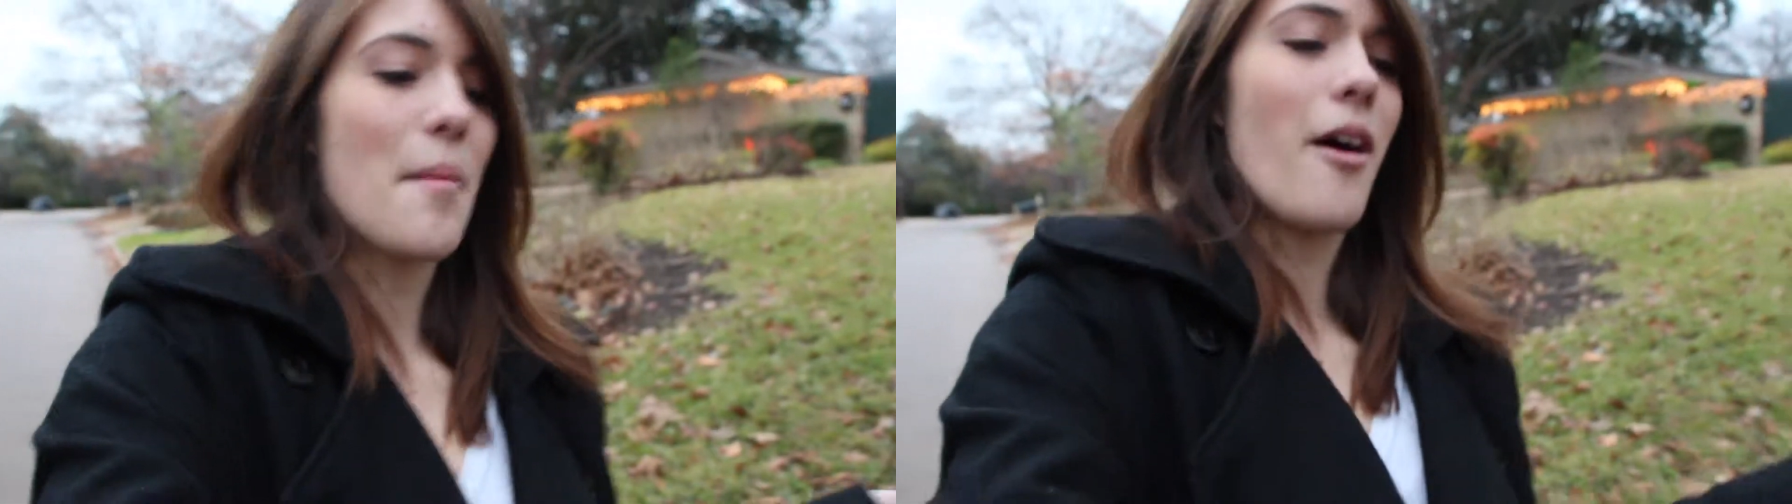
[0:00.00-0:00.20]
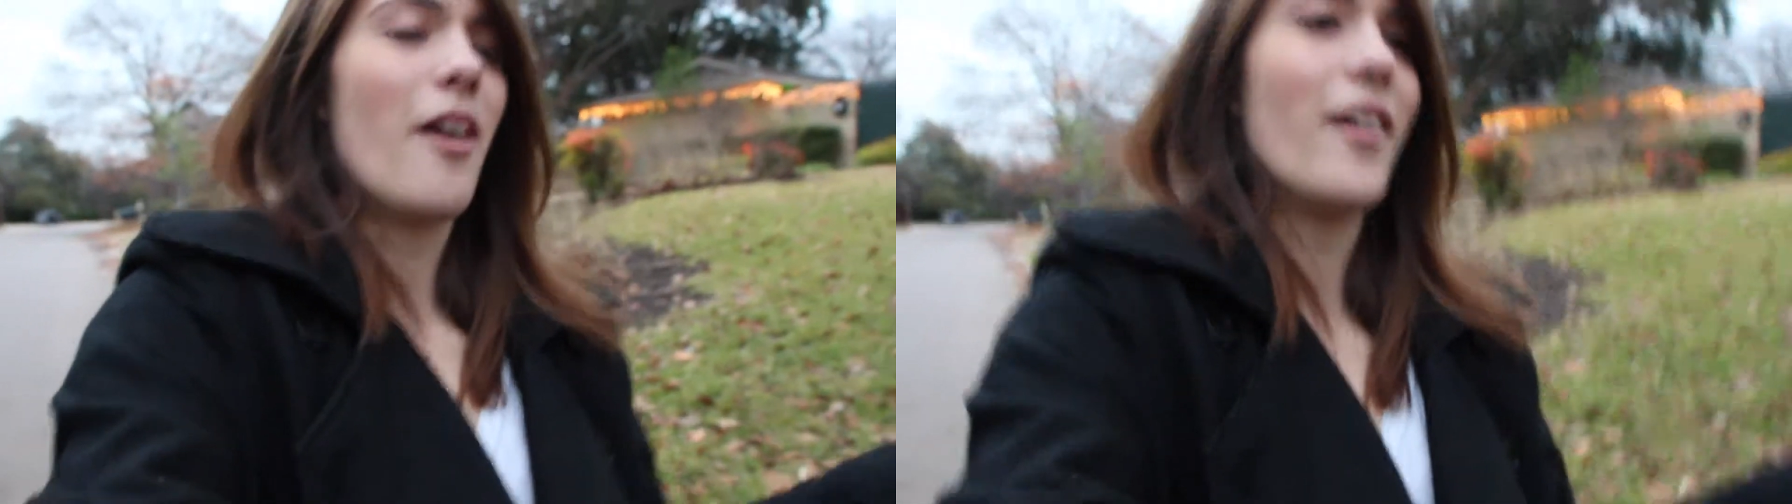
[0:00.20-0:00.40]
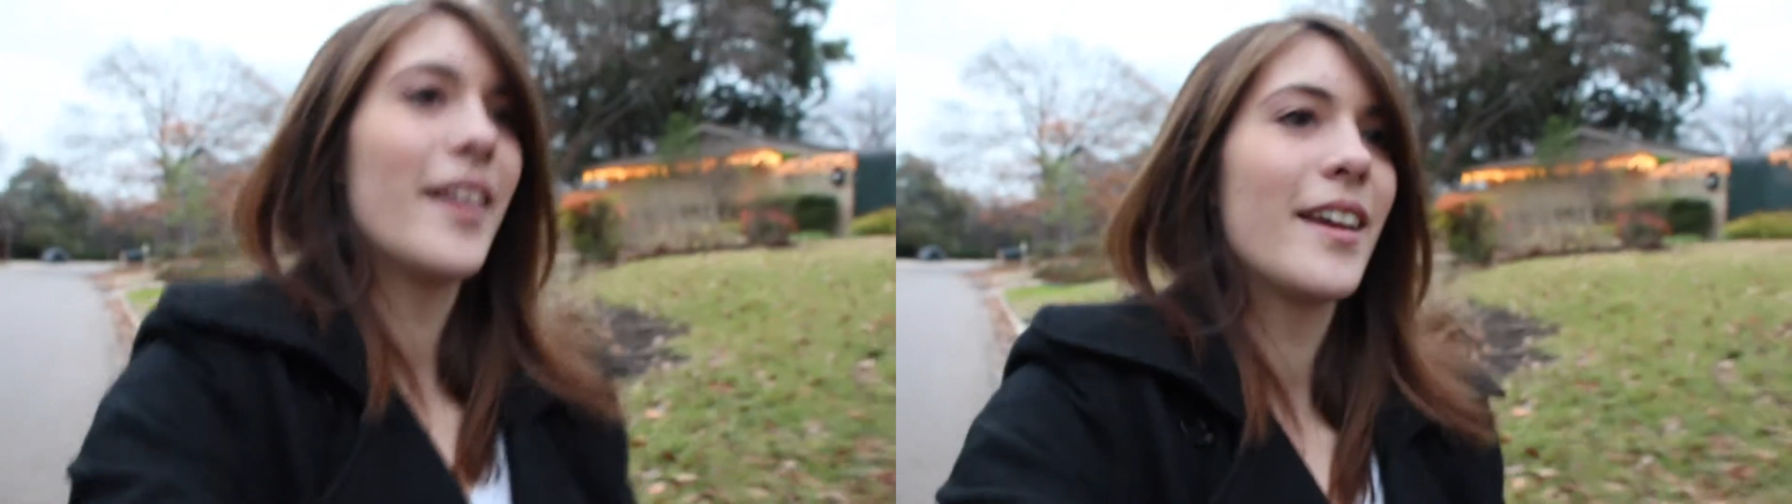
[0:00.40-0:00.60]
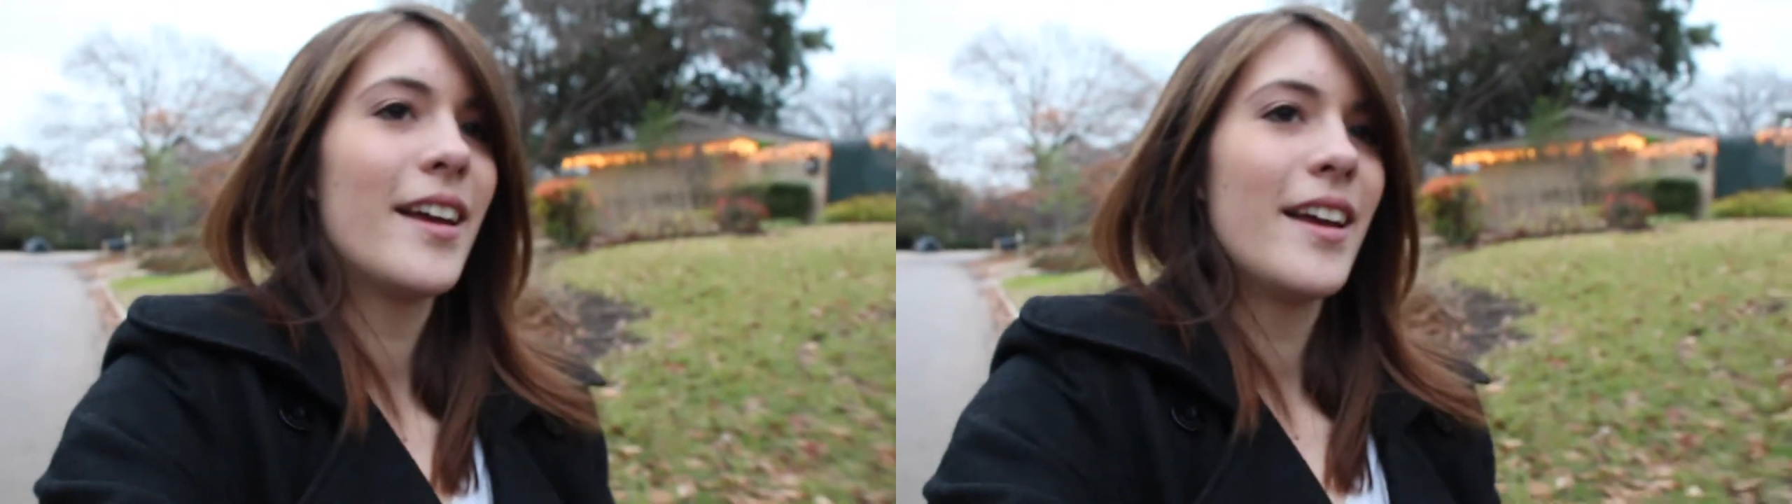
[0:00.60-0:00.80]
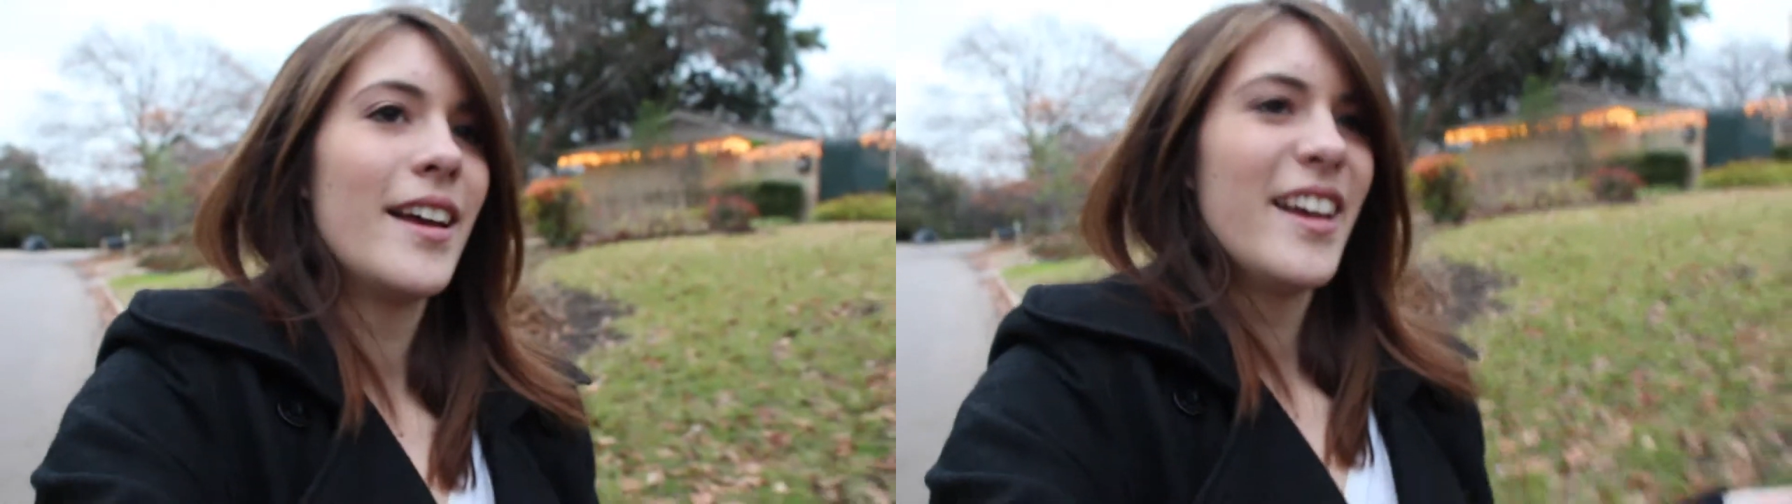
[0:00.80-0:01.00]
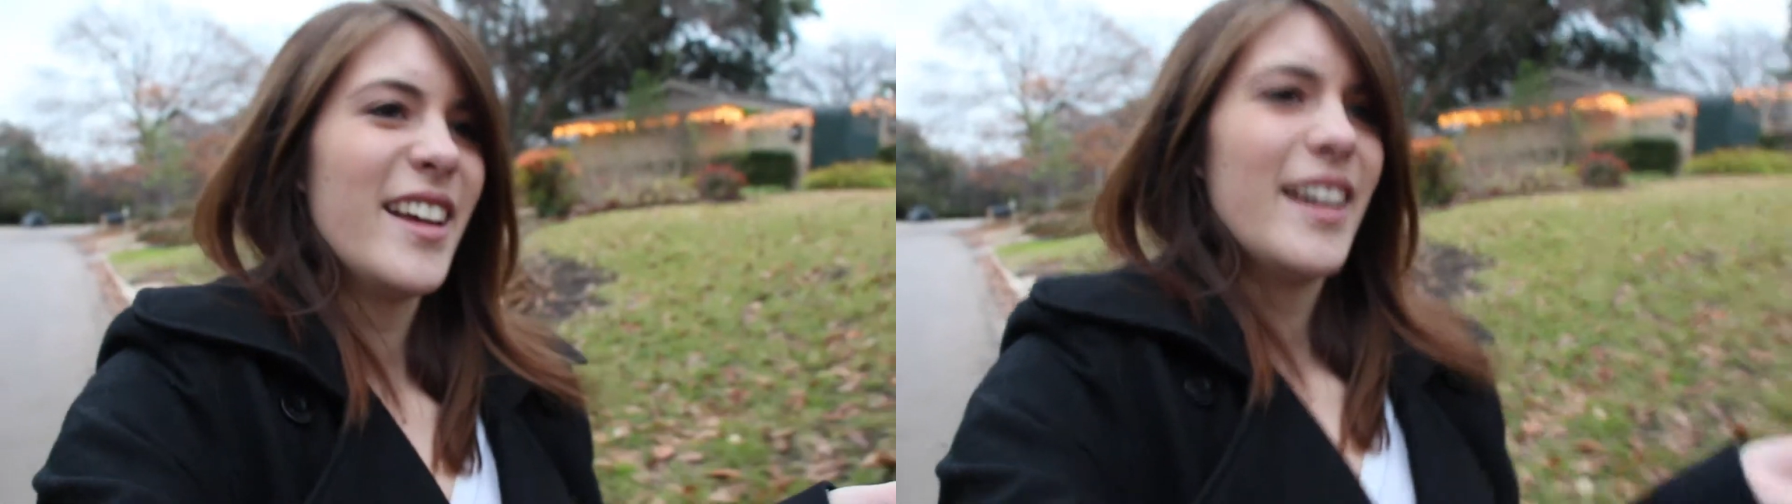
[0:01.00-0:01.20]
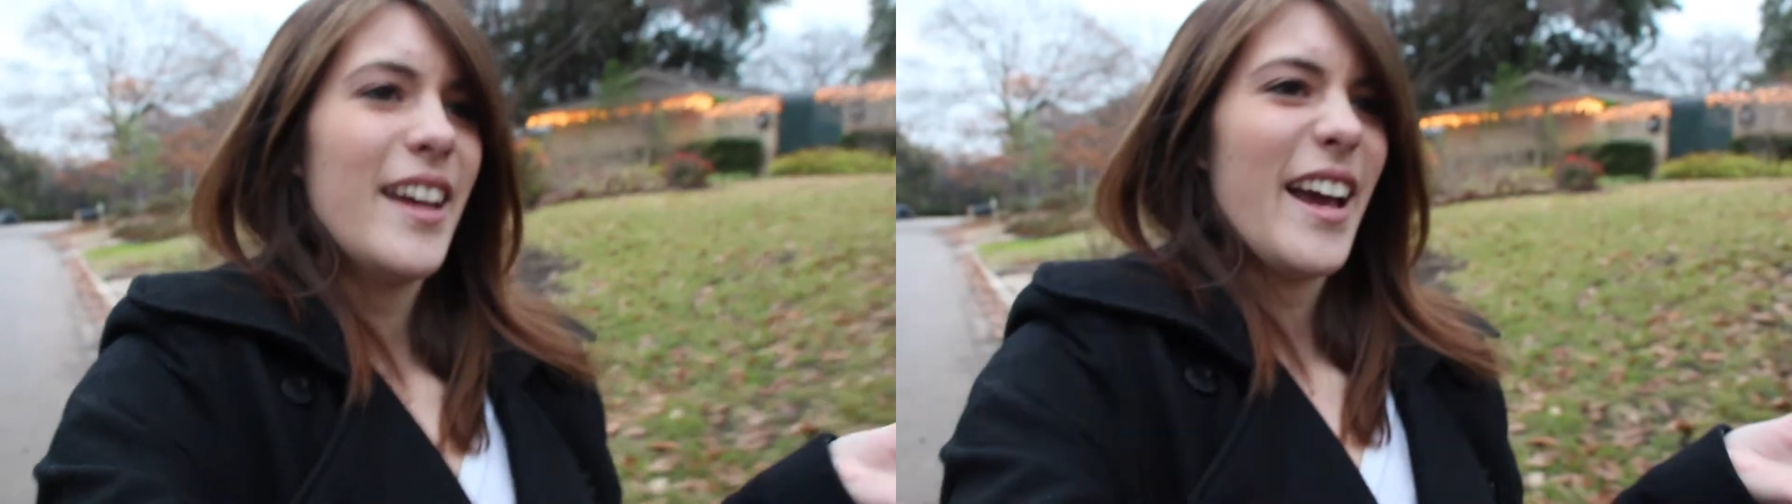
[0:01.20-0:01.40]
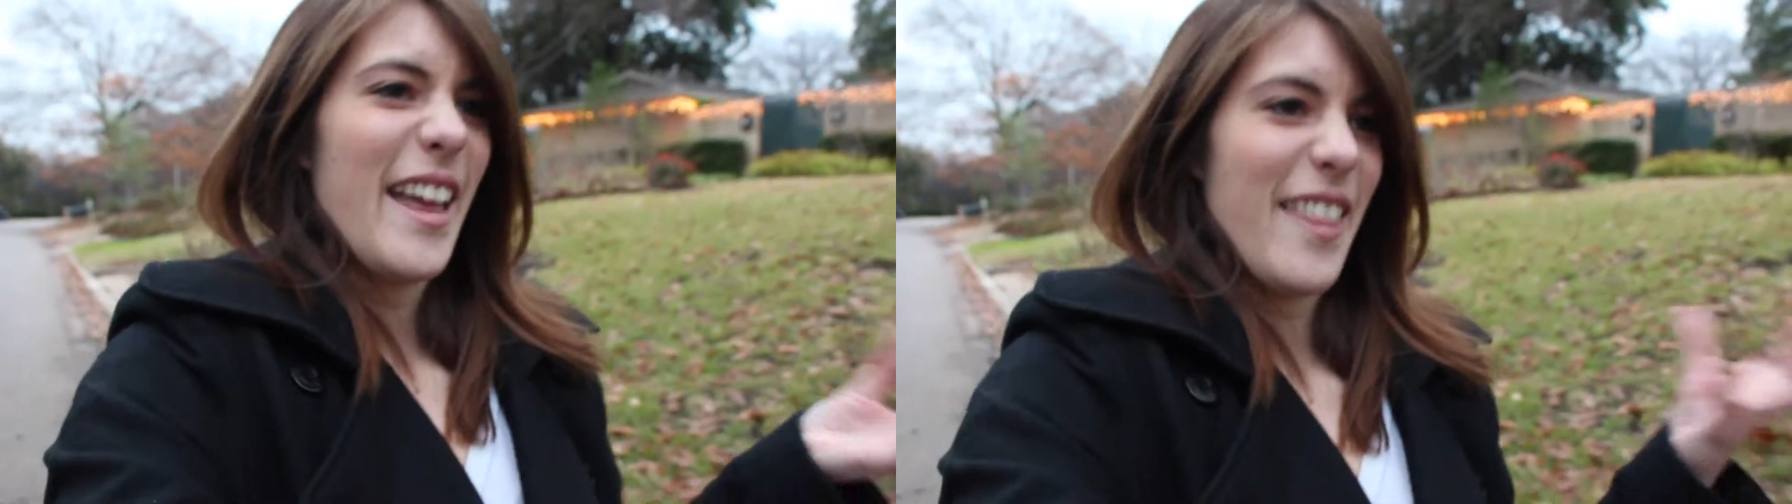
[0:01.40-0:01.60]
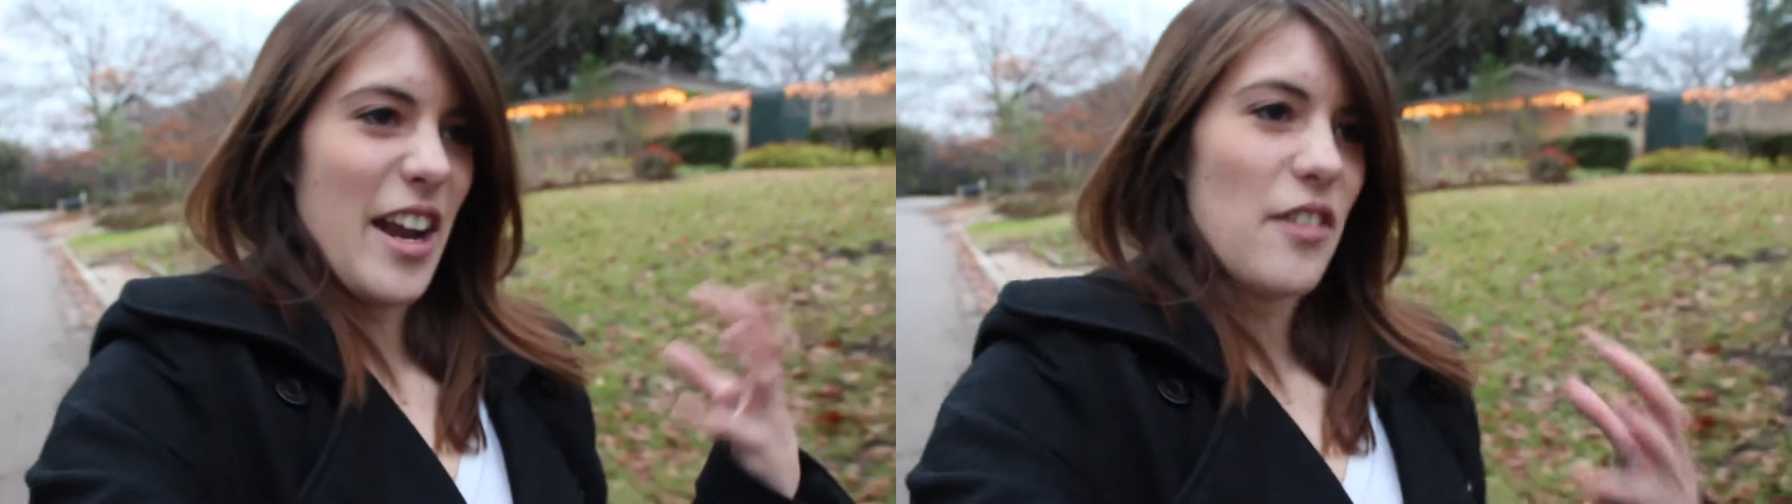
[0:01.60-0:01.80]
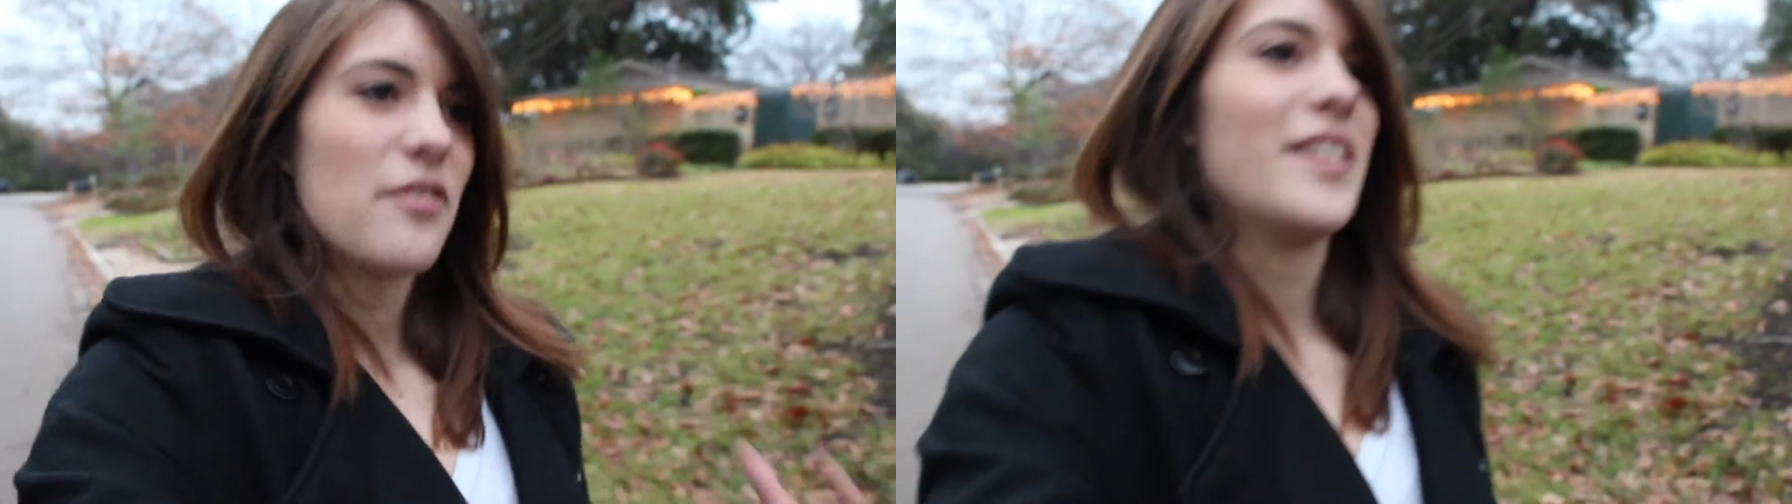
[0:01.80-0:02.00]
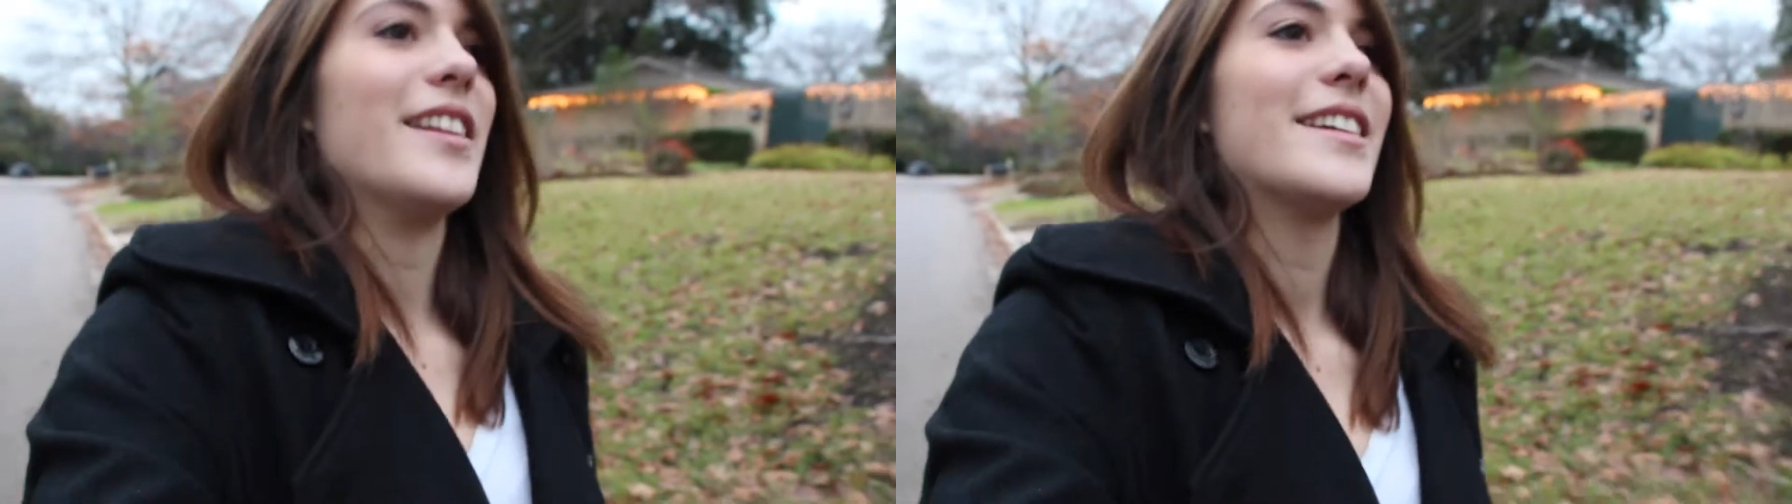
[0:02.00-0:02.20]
hall and then I feel